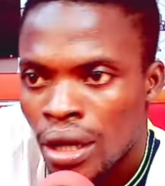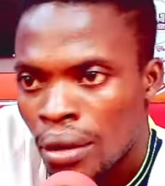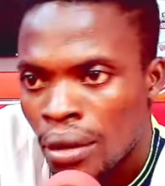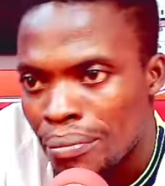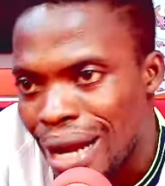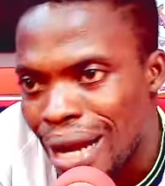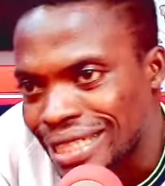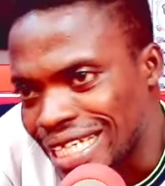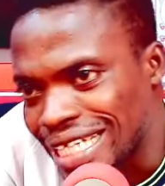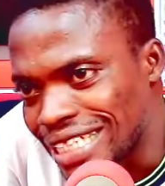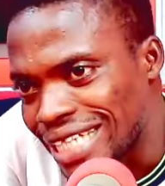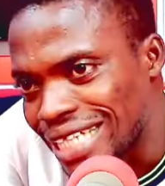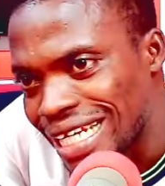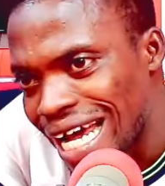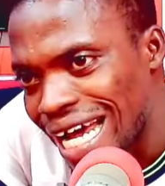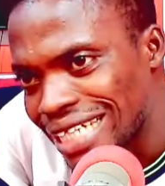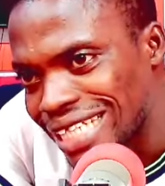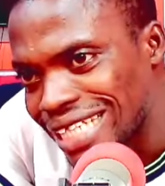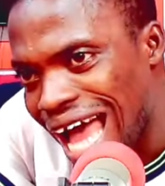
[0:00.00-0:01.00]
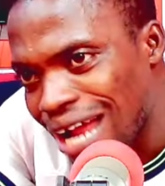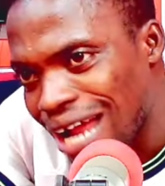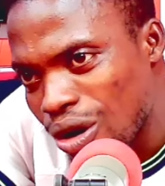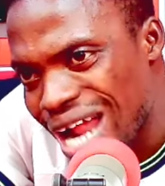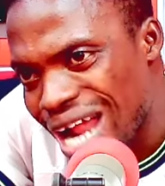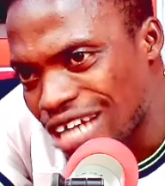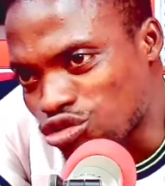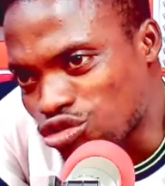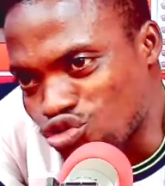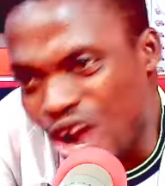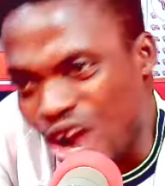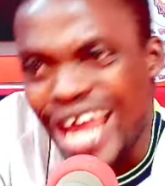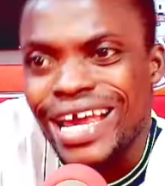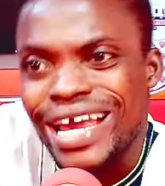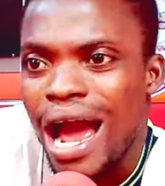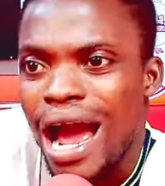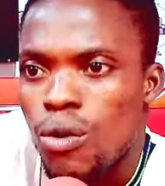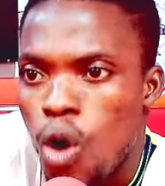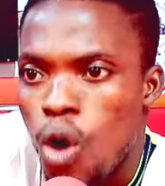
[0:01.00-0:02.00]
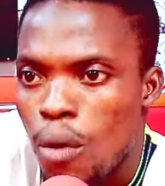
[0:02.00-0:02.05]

Matisse, there's another striker.